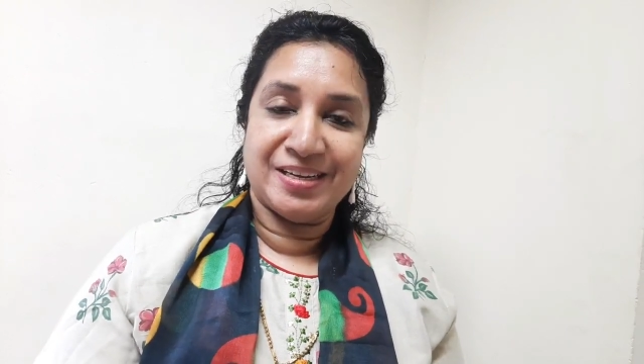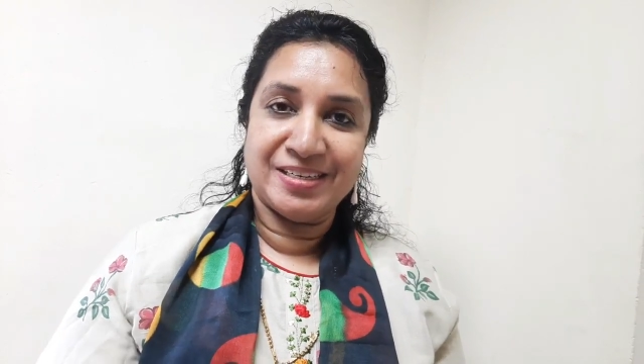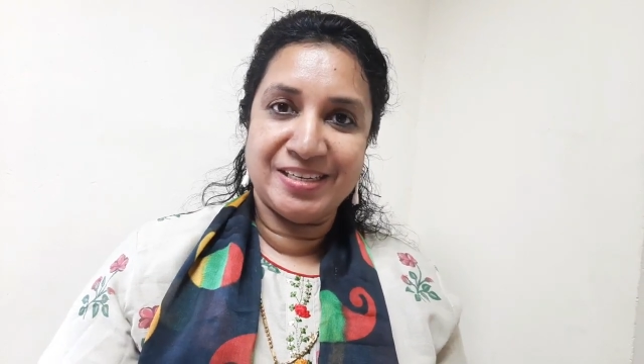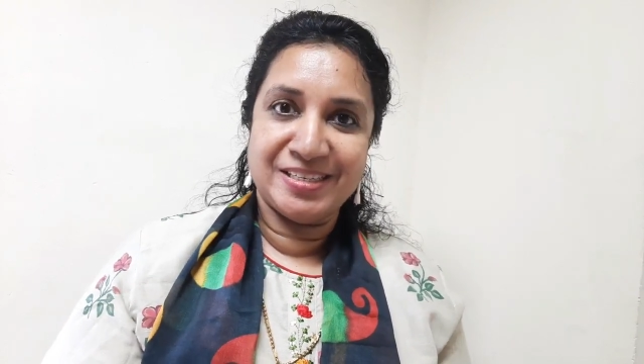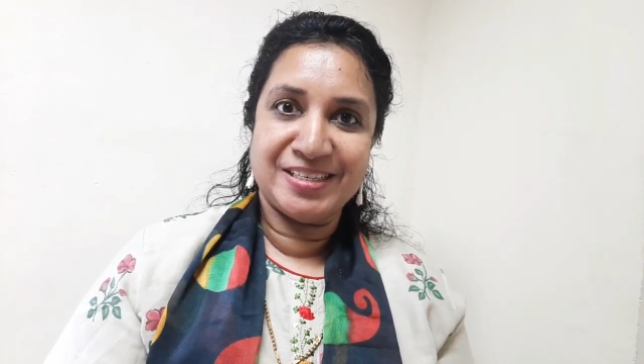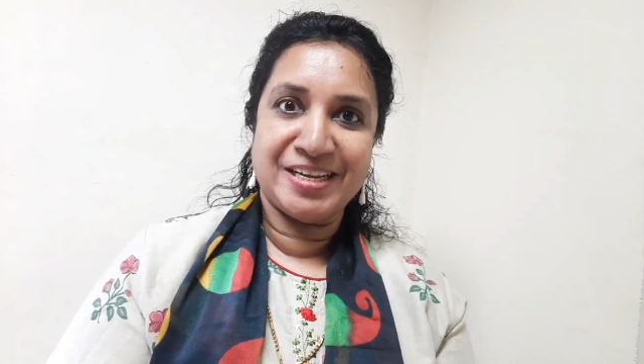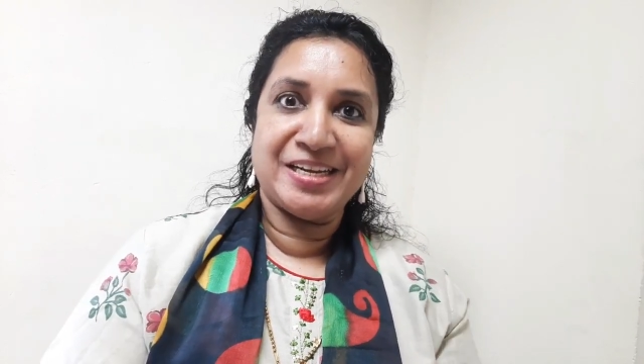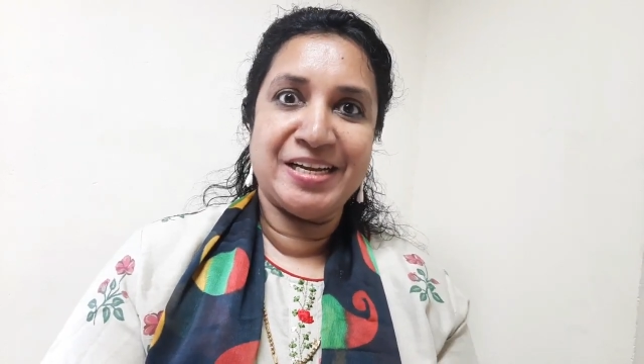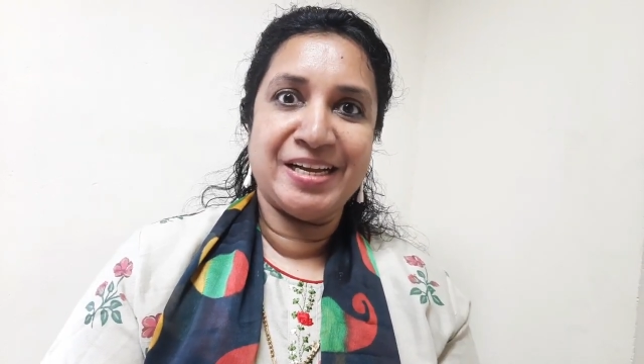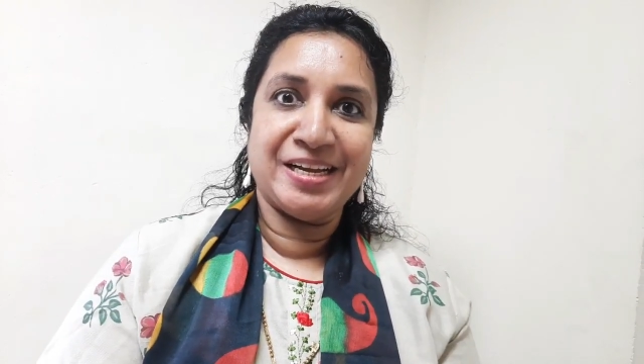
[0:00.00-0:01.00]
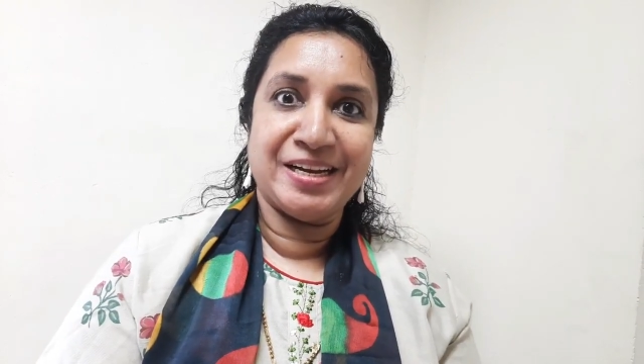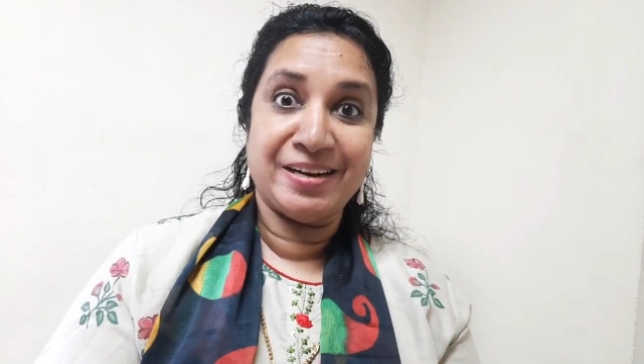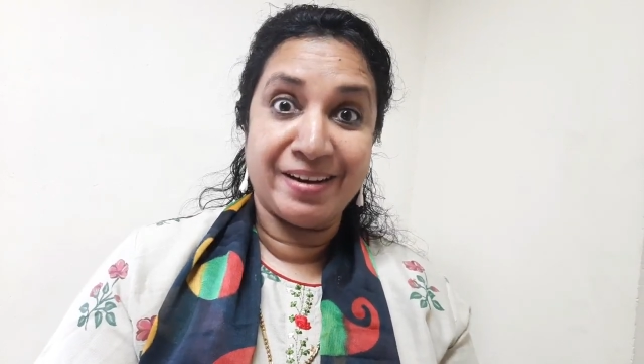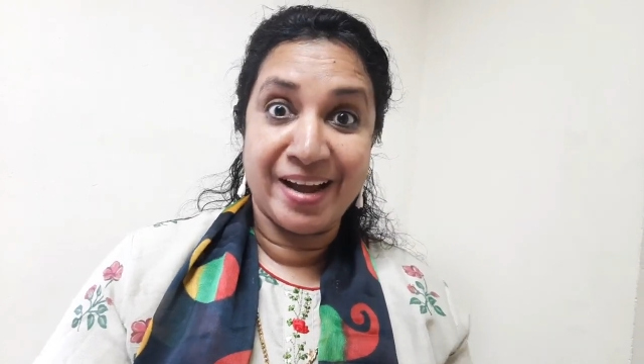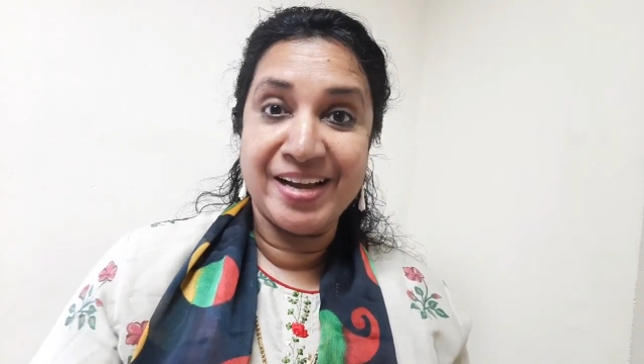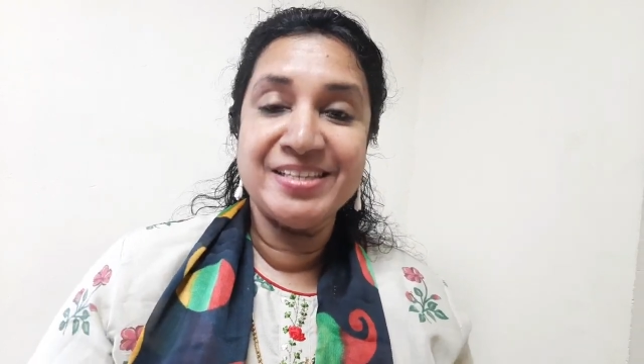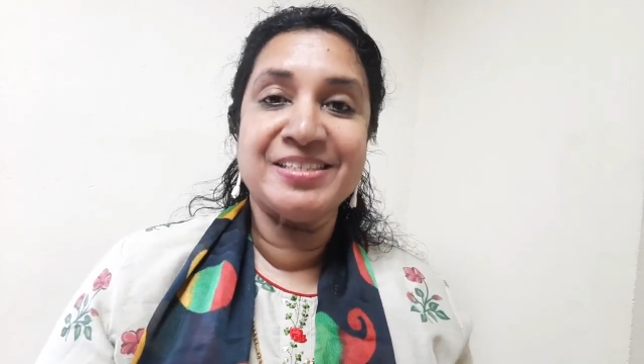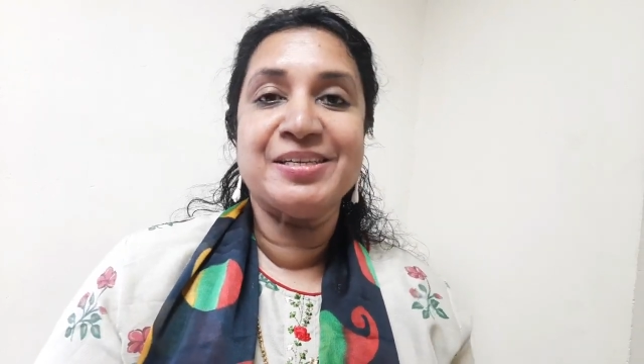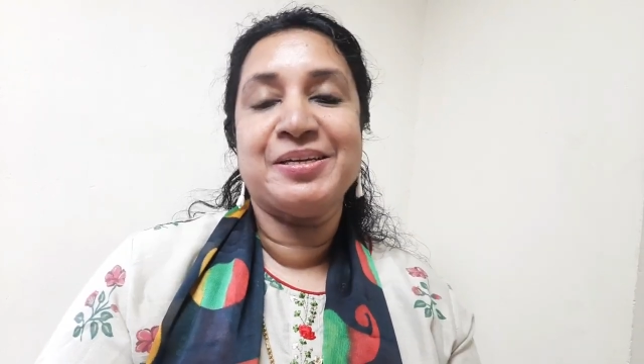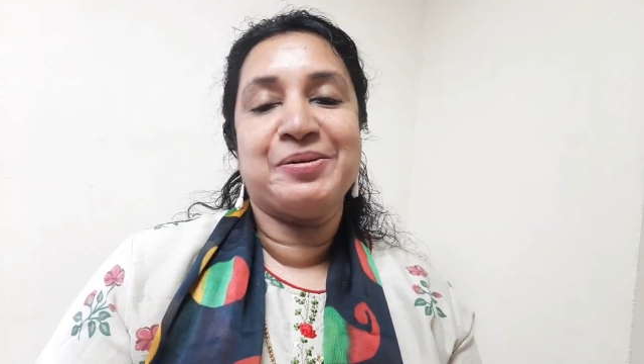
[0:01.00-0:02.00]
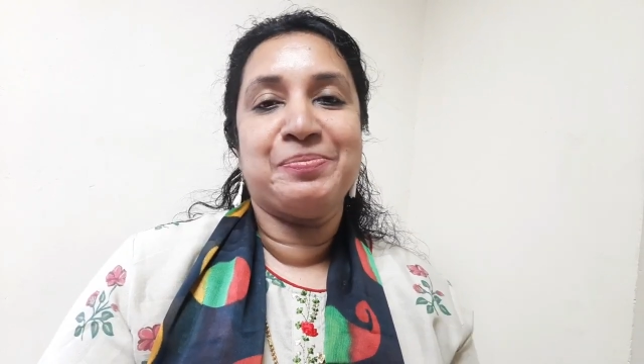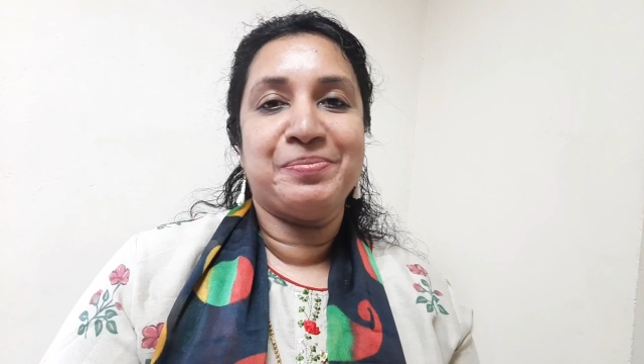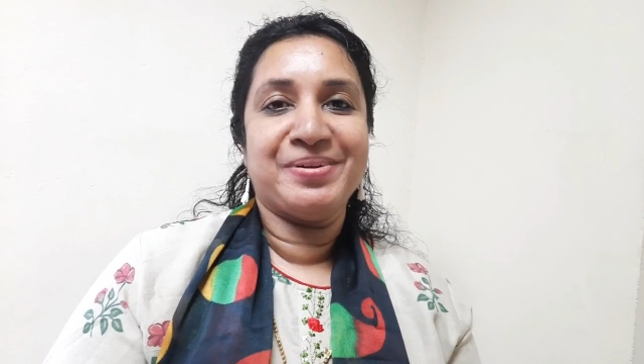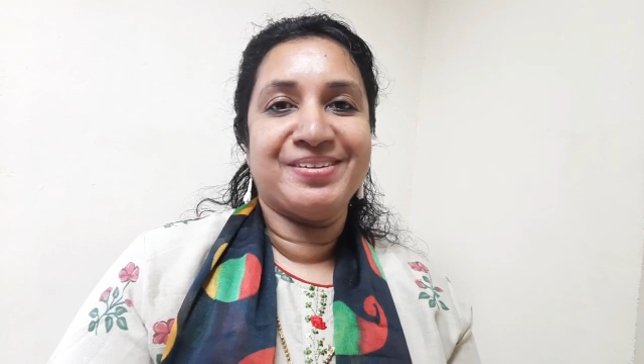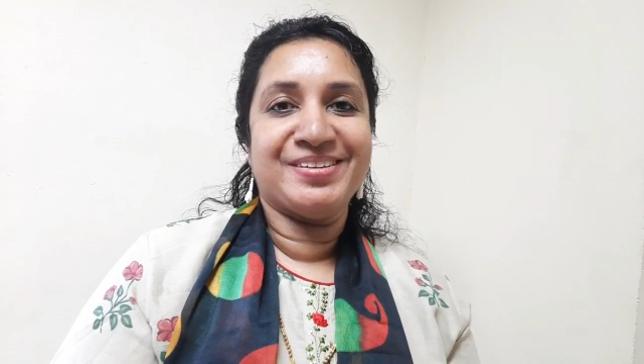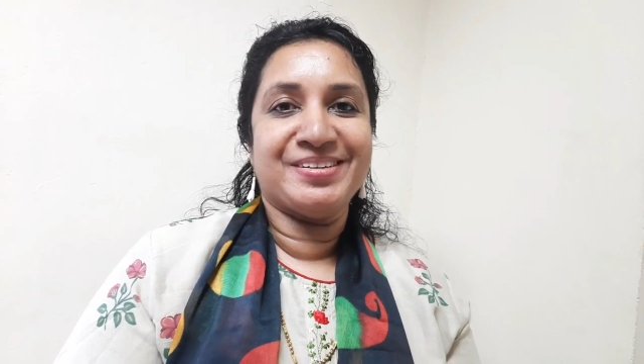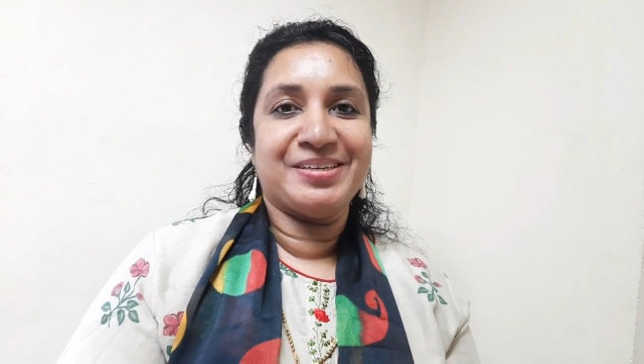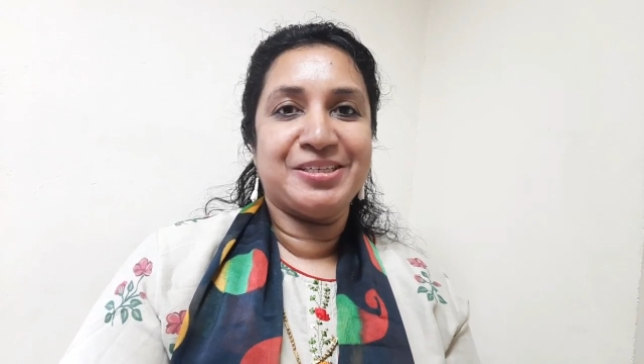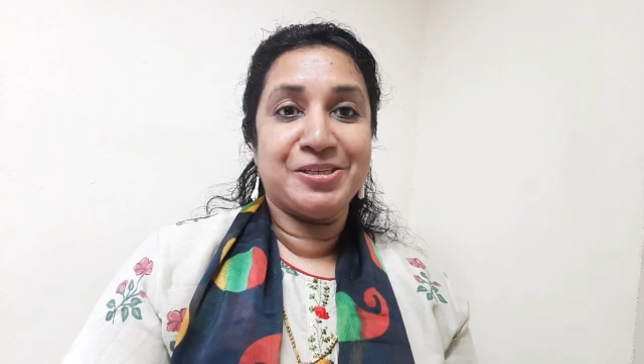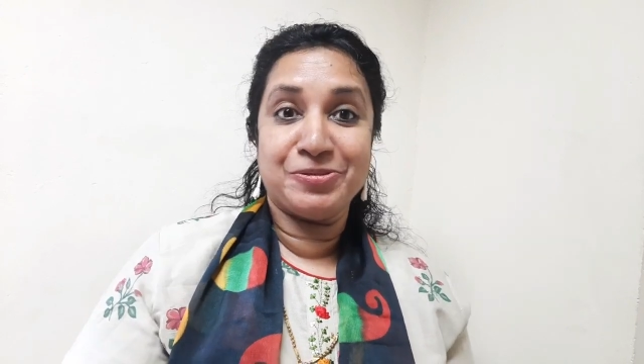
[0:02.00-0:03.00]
she is a, a nice, she